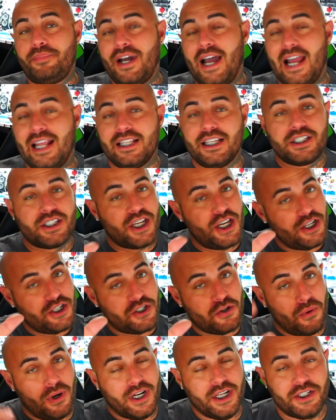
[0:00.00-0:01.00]
pilots?
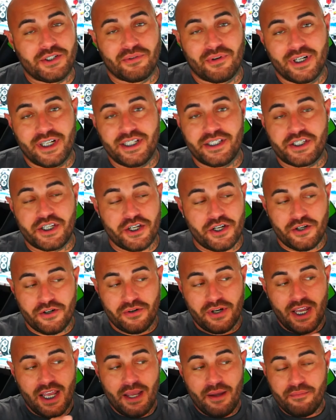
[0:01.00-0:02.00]

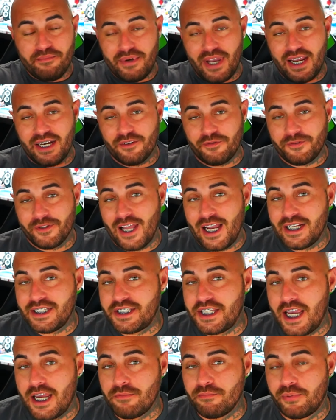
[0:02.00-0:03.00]
2022, Betaflight
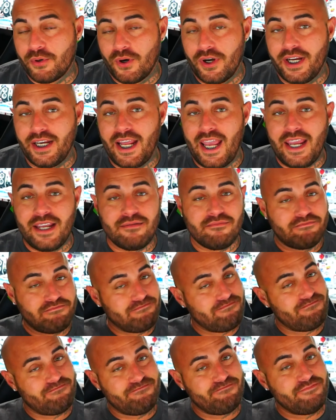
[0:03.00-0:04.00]
10.8,
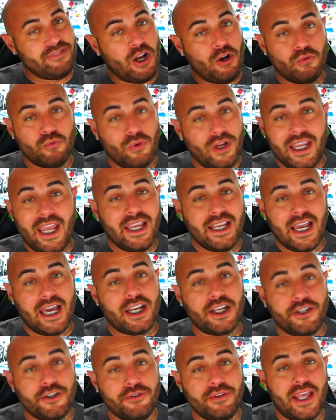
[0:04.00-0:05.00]
we ain't
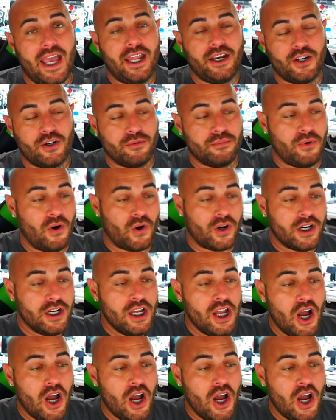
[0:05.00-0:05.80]
got to do that no more.